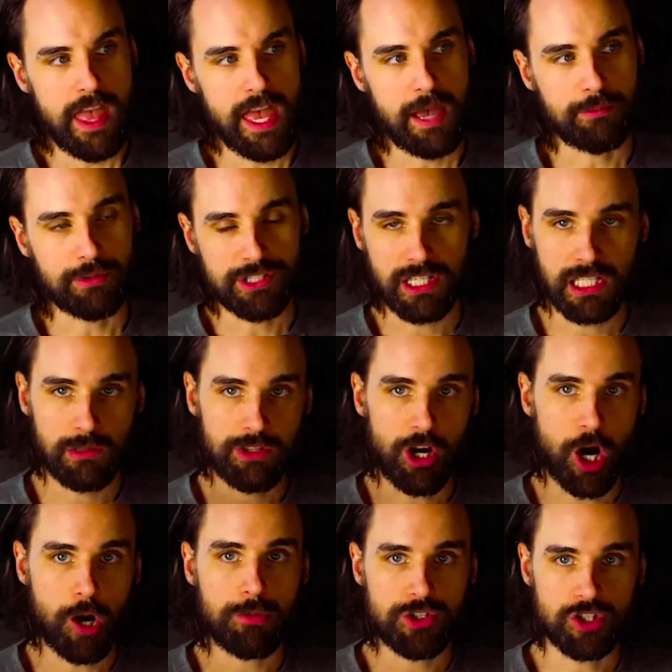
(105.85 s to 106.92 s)
And particularly
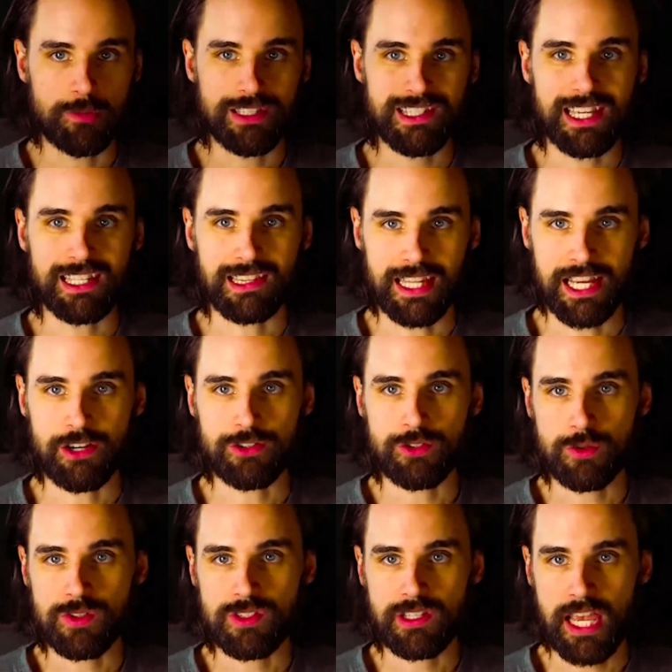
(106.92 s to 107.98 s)
with Arbitrum, it's a layer
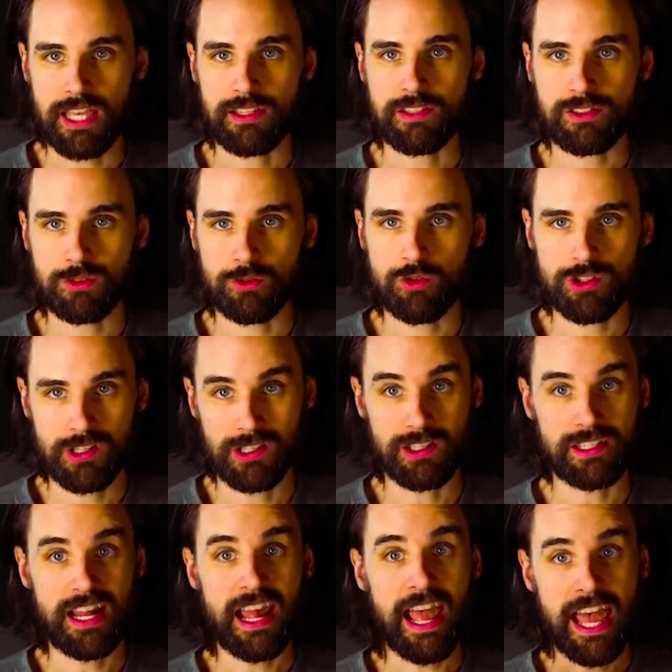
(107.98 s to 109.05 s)
2 scaling solution that
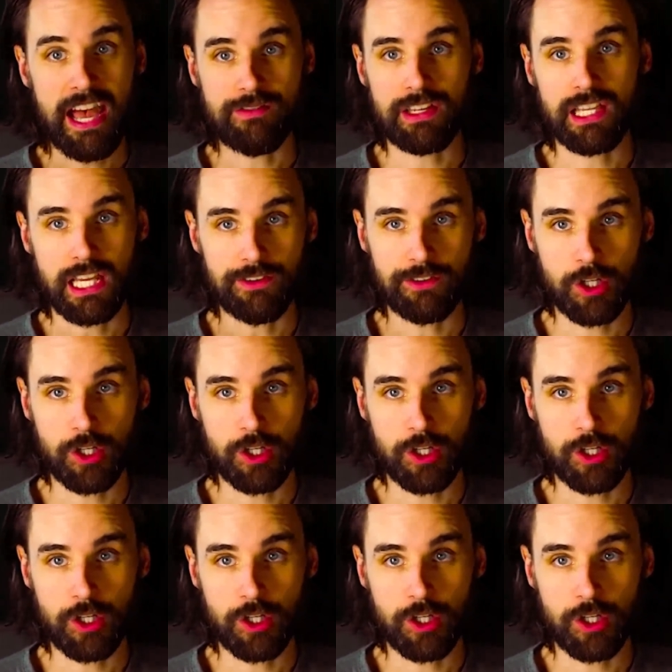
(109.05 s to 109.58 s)
doesn't have any kind